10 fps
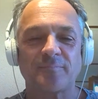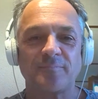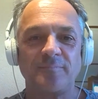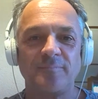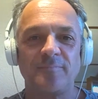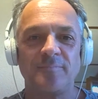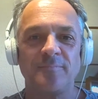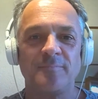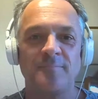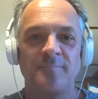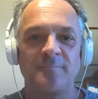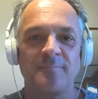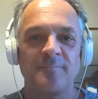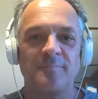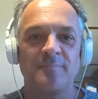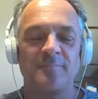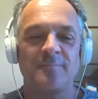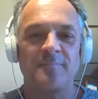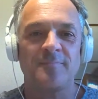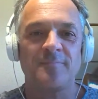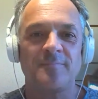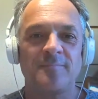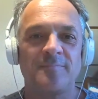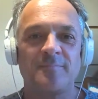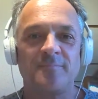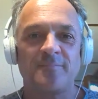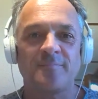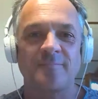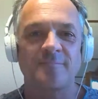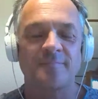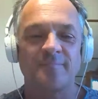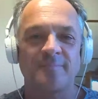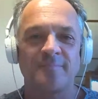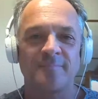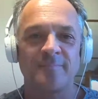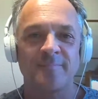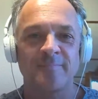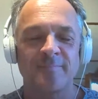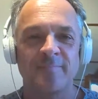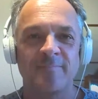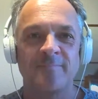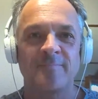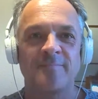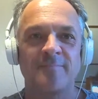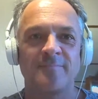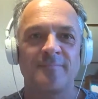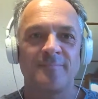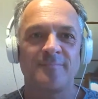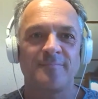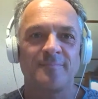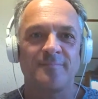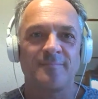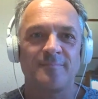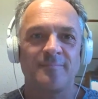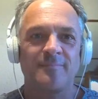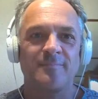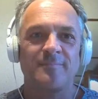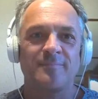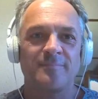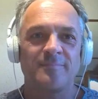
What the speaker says: This person isn't speaking.